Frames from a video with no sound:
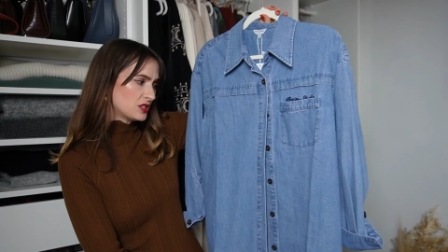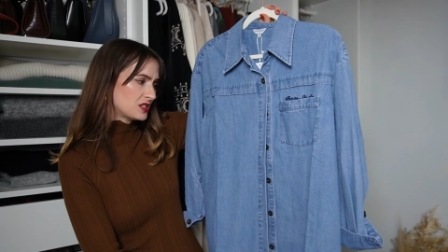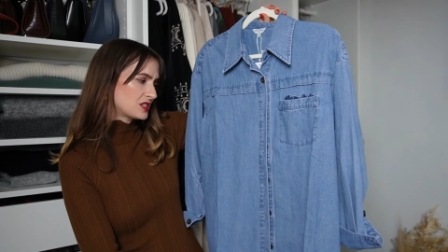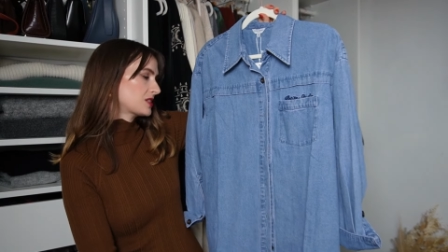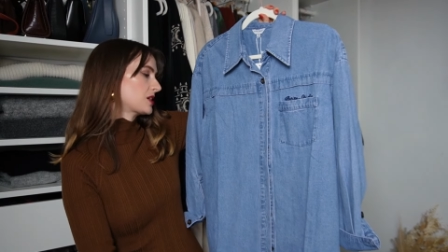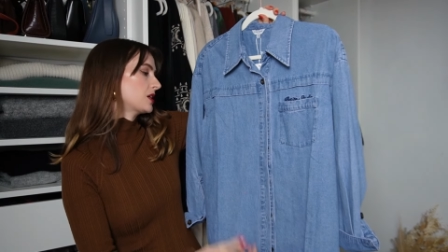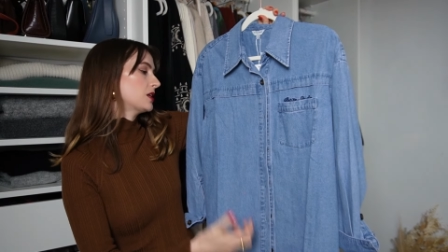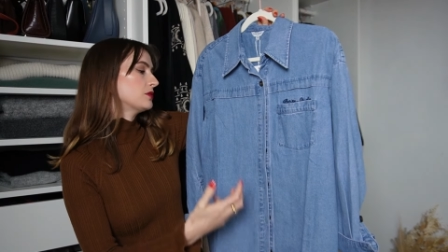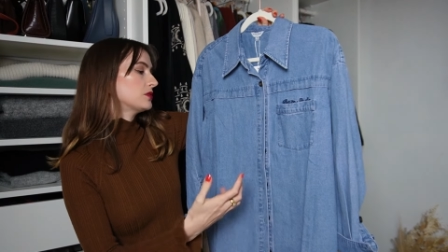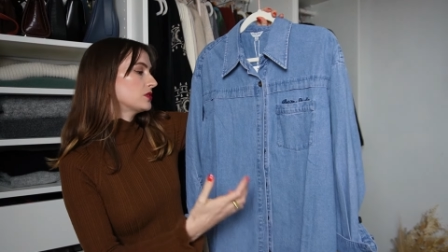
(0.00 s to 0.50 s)

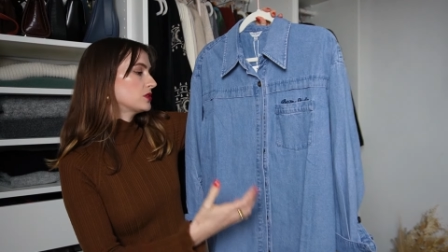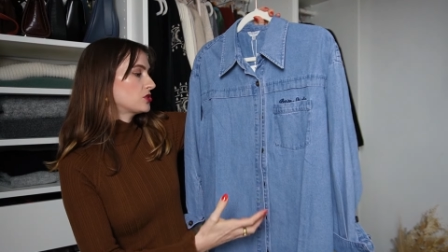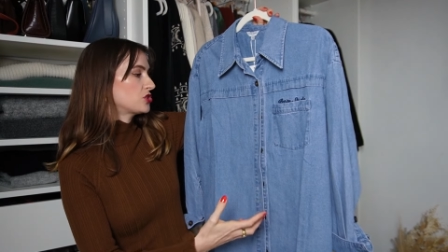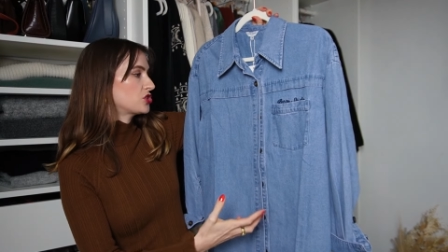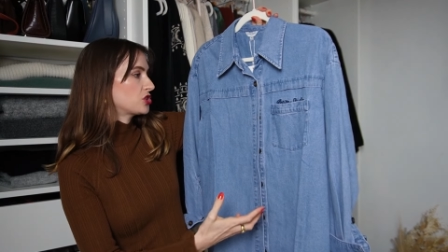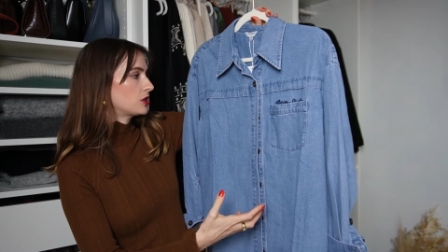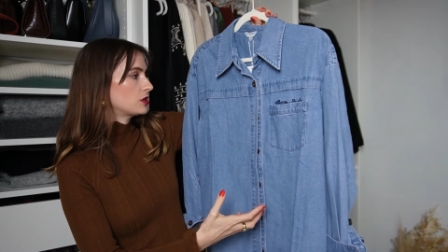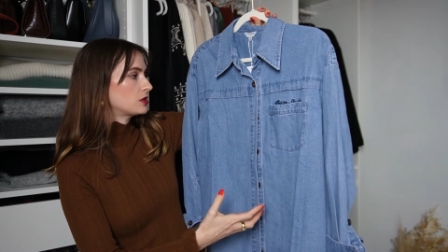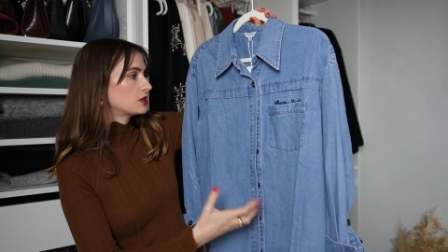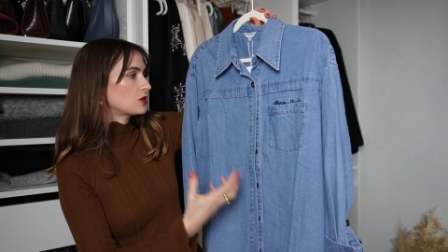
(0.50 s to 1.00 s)
It's kind of a
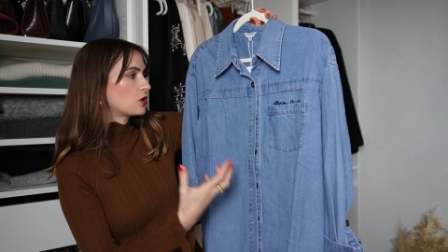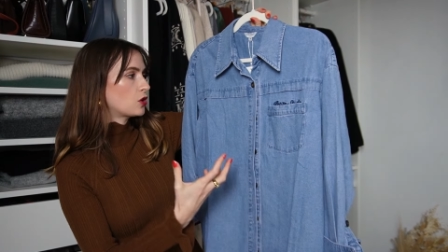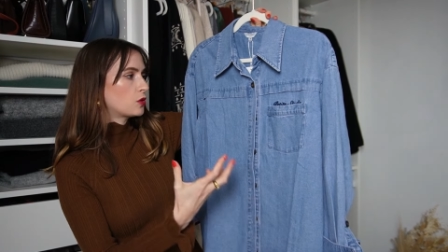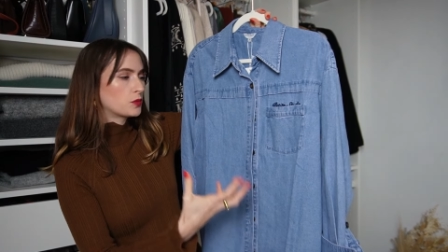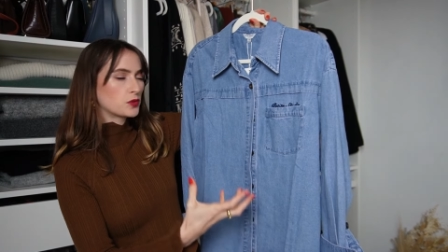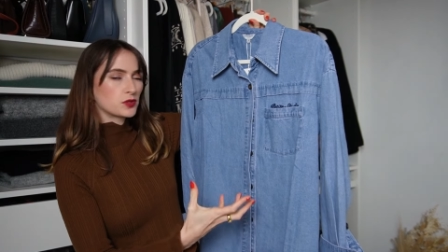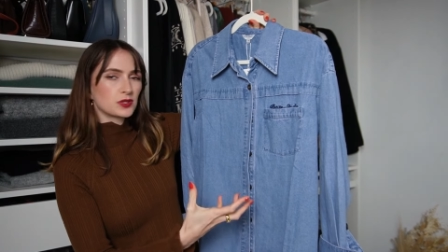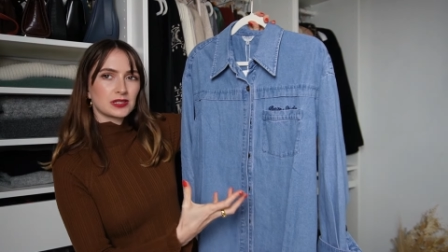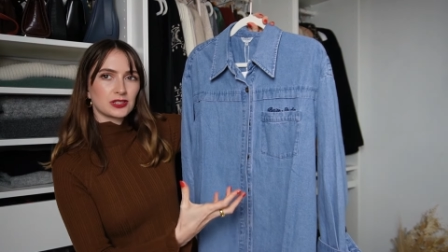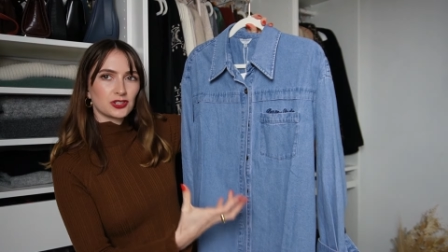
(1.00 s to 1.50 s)
shirt,
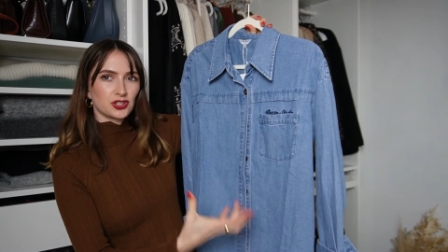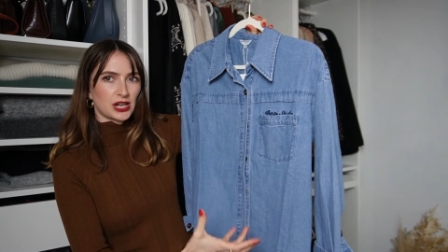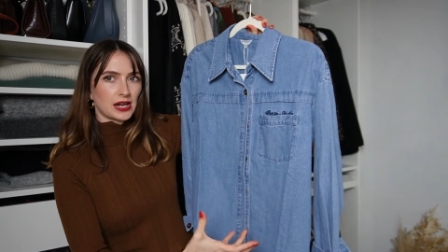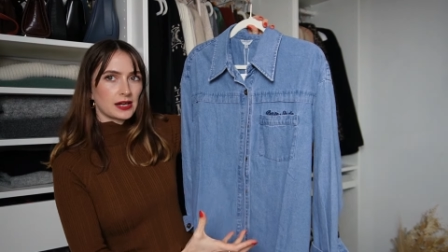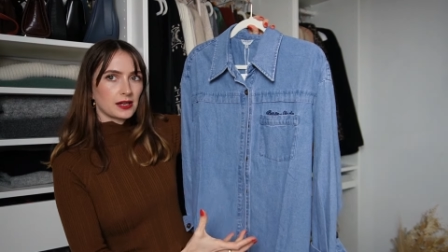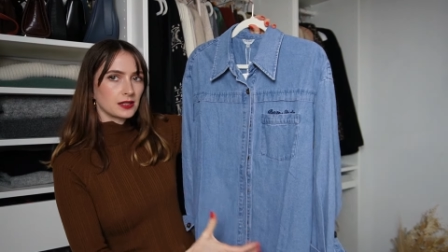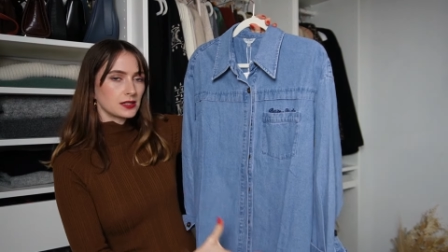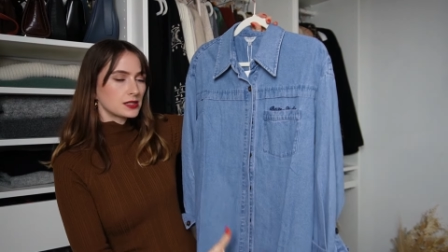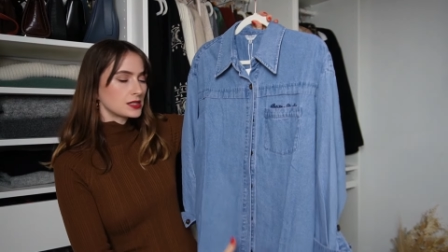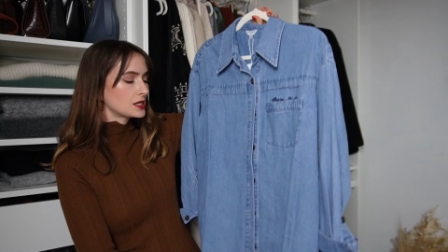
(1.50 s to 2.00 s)
almost a
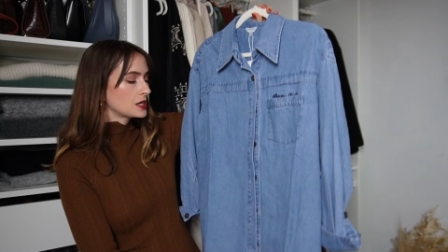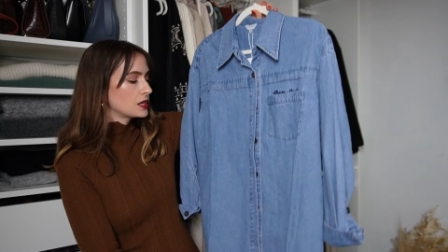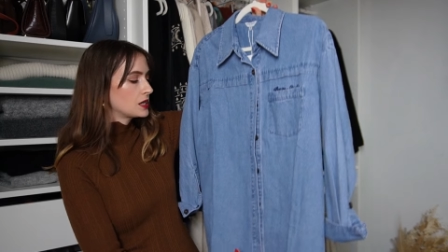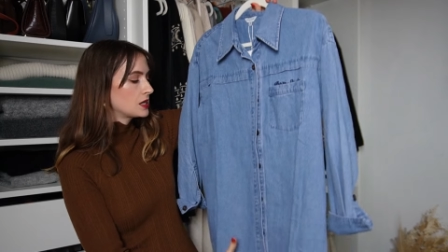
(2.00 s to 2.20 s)
jacket,